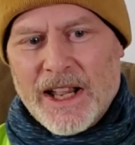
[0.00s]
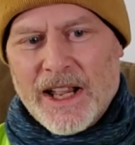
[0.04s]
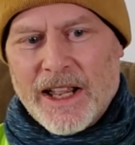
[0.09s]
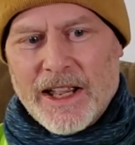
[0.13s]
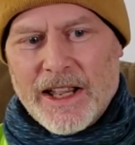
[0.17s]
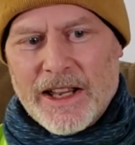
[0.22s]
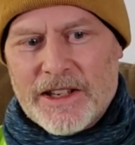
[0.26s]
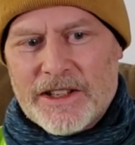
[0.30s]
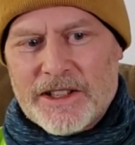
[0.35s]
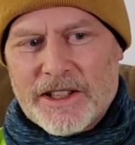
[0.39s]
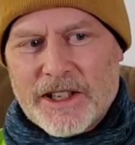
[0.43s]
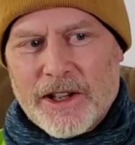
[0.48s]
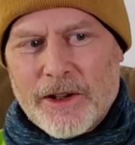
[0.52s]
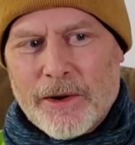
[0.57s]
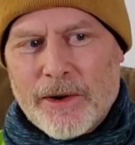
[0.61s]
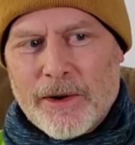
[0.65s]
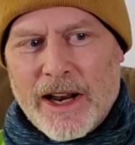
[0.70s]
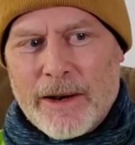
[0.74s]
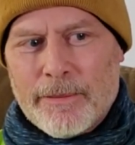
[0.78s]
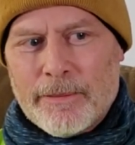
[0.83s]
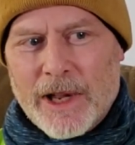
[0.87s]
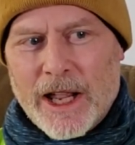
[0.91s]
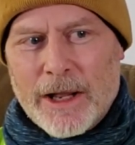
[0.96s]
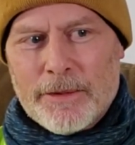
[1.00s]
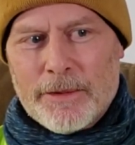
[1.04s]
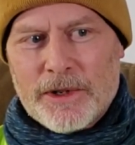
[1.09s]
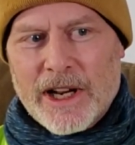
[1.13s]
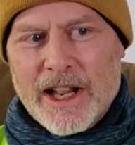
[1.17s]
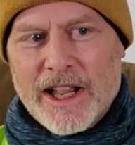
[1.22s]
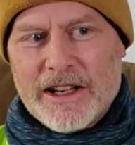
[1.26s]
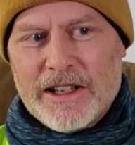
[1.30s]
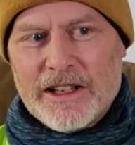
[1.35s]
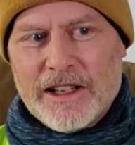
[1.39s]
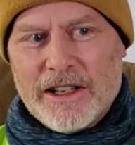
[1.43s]
And so I'm
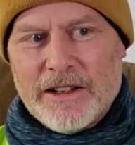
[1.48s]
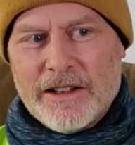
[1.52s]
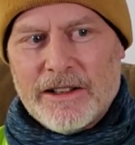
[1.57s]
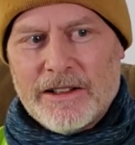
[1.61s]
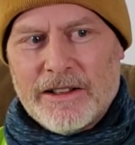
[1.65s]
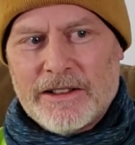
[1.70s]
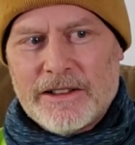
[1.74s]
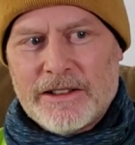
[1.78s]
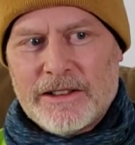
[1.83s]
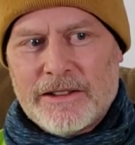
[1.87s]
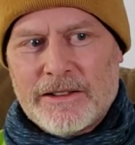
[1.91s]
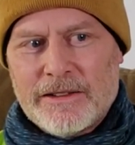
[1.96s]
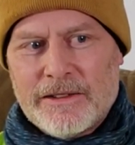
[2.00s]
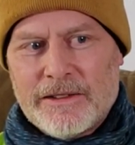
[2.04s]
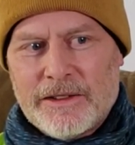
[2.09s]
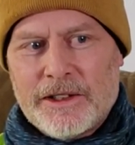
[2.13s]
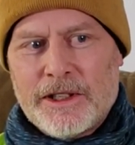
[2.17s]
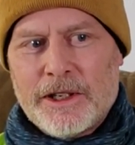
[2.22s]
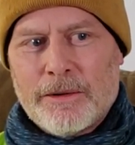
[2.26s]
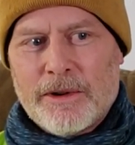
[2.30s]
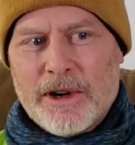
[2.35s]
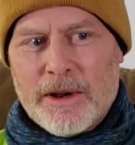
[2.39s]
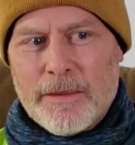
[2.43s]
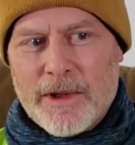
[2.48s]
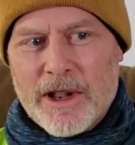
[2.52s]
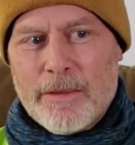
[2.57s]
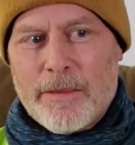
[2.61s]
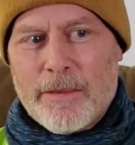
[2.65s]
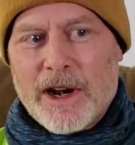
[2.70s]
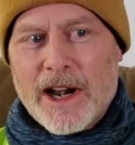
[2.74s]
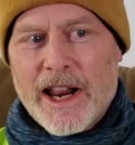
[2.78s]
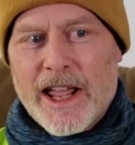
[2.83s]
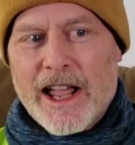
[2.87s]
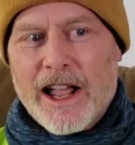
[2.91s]
trying to
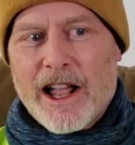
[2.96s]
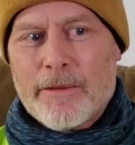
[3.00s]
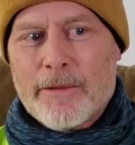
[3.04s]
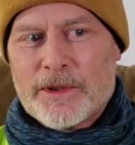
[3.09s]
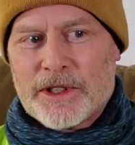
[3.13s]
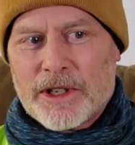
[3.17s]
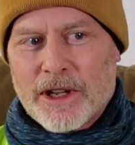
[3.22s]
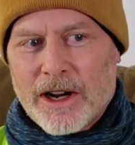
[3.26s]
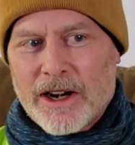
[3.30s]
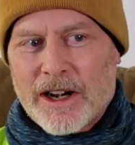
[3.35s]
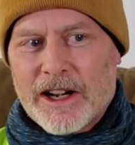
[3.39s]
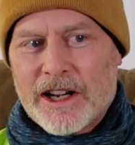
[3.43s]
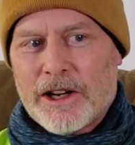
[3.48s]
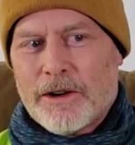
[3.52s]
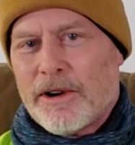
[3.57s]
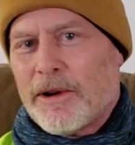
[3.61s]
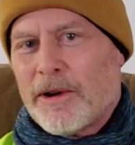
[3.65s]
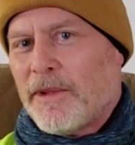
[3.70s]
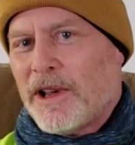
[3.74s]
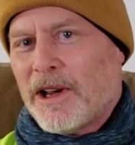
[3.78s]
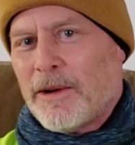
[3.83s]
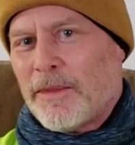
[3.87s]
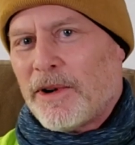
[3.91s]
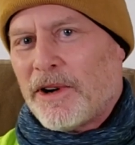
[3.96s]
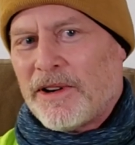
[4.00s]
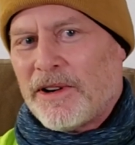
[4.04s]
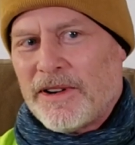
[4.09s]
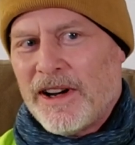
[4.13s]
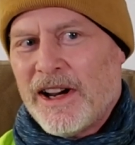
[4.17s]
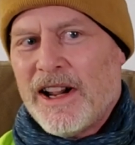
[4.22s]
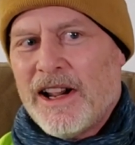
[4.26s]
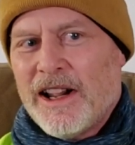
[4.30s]
remember now. I'm starting to remember